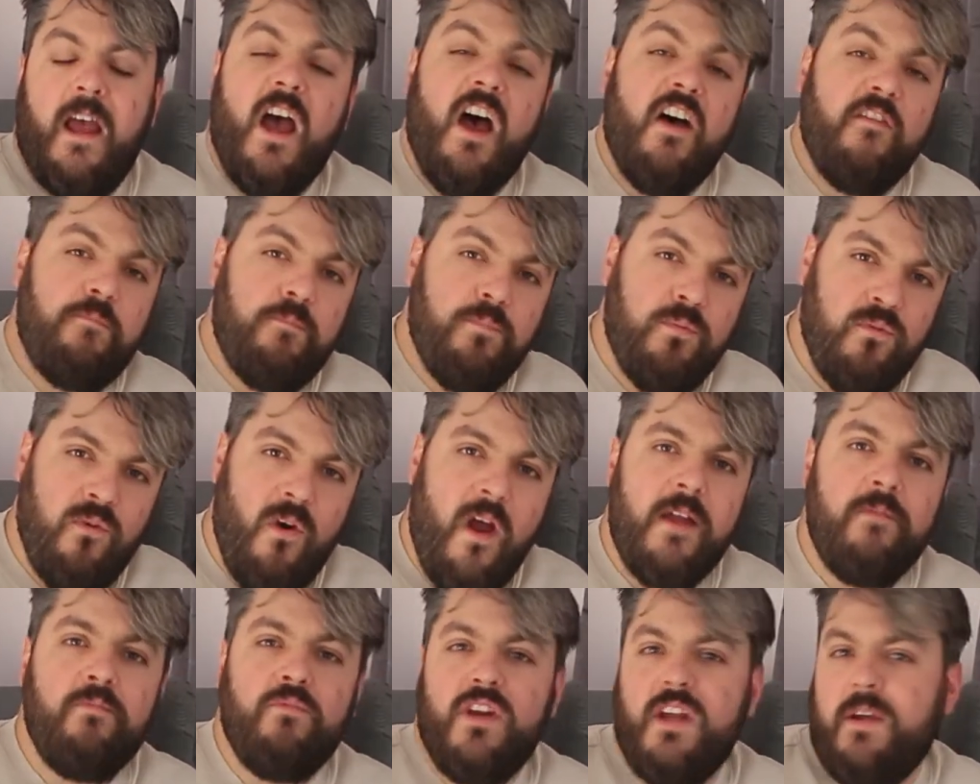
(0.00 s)
of
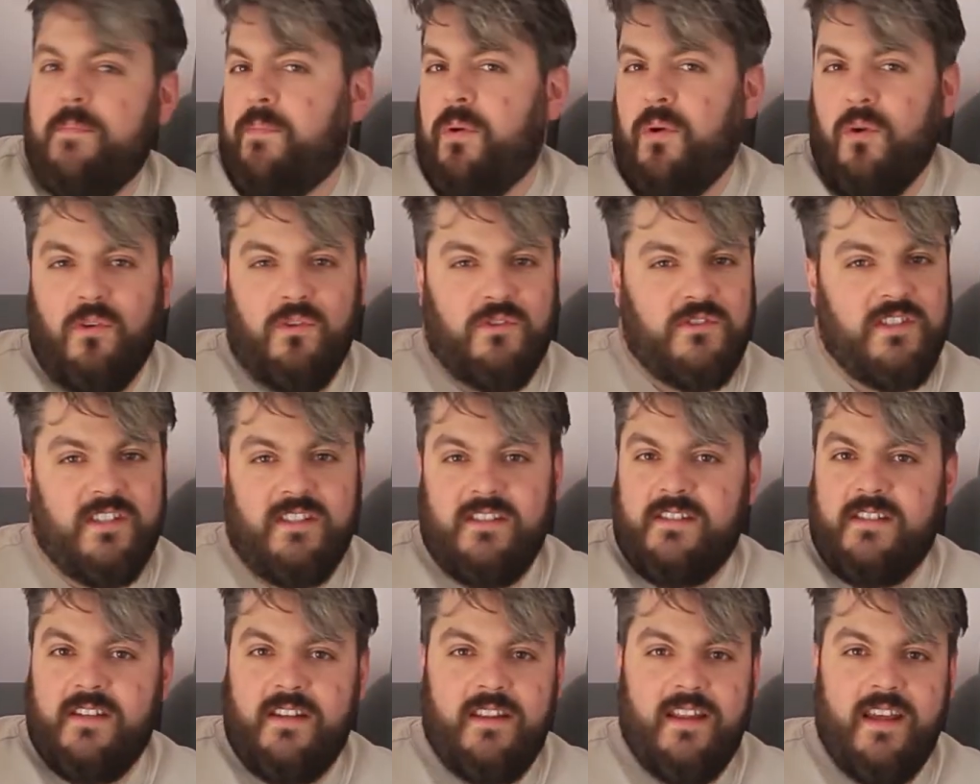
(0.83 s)
primary
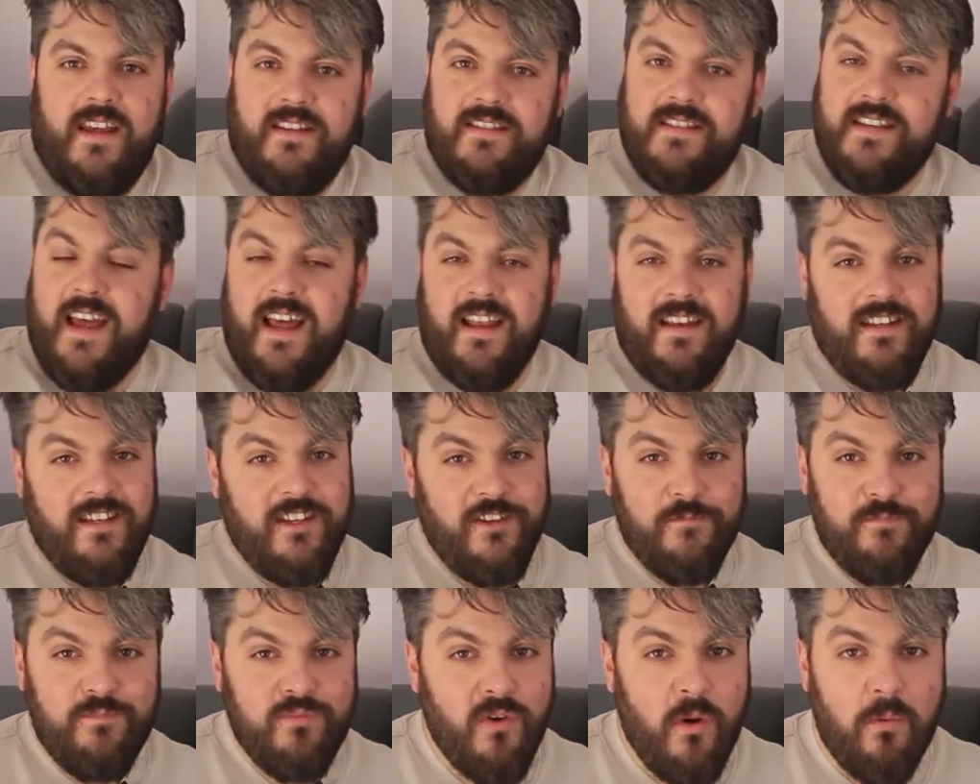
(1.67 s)
importance in this, and
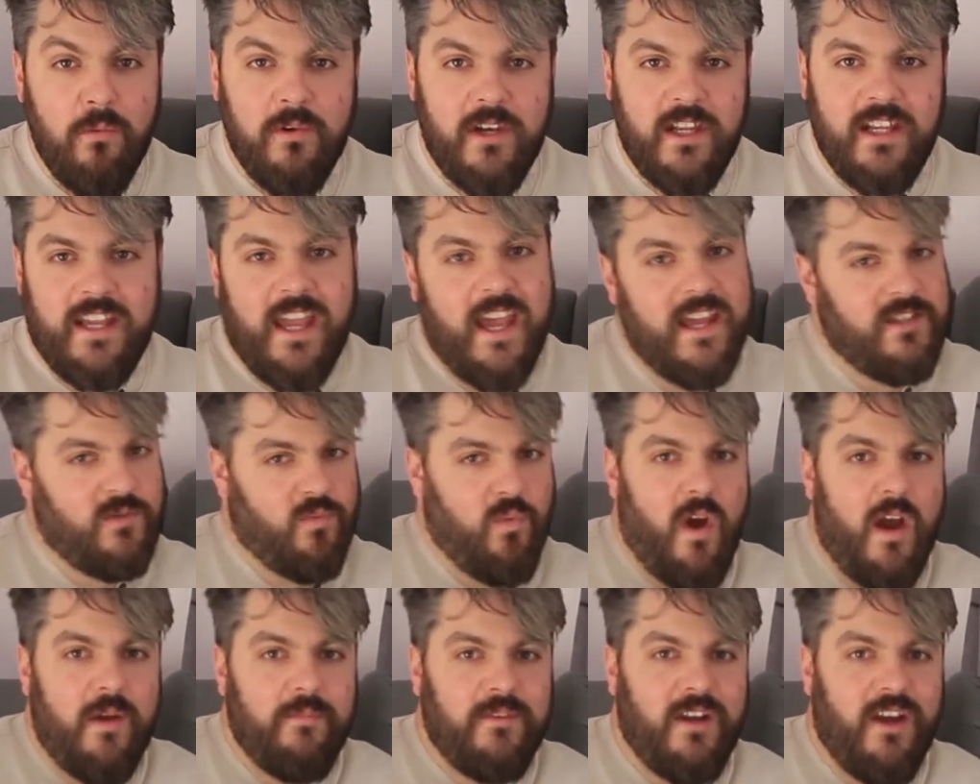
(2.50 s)
you've probably guessed
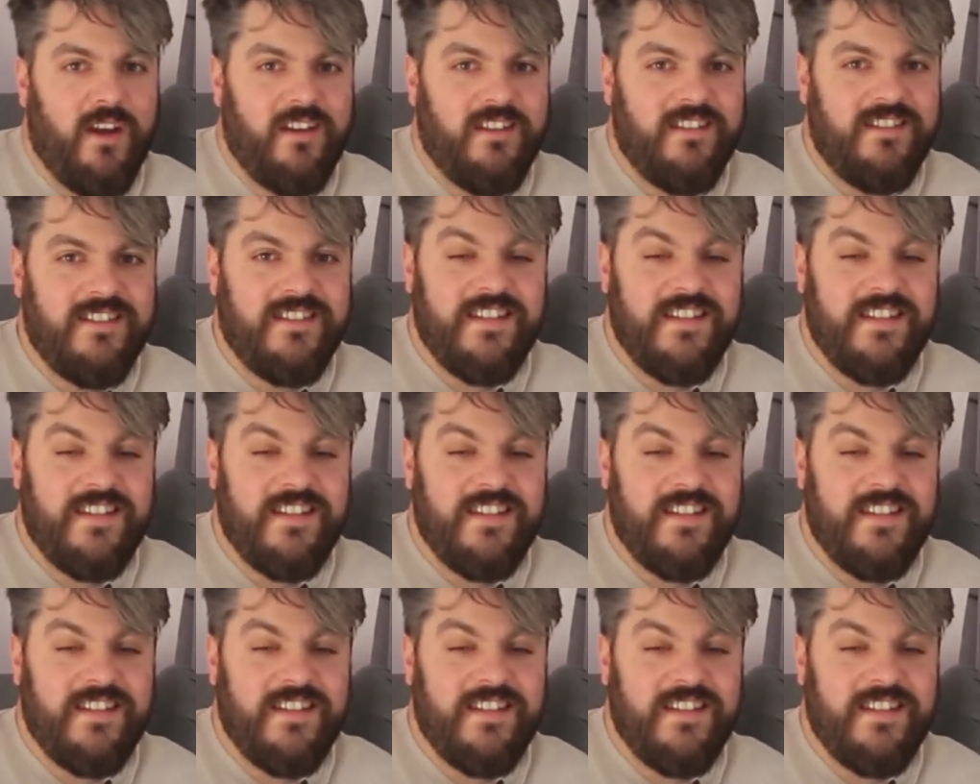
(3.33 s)
what I'm going to